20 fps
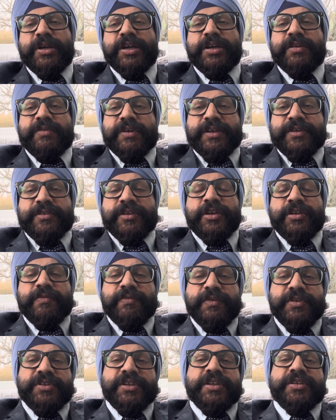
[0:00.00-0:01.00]
advice,
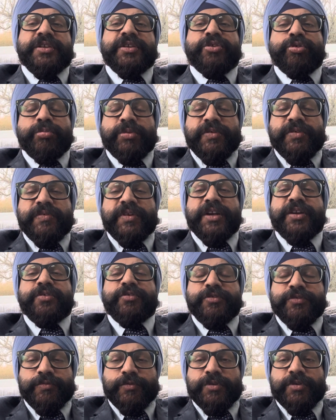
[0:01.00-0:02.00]
which I think you may find
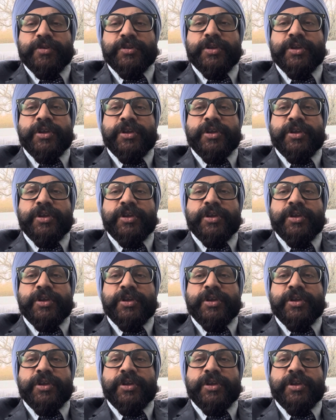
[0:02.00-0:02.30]
useful.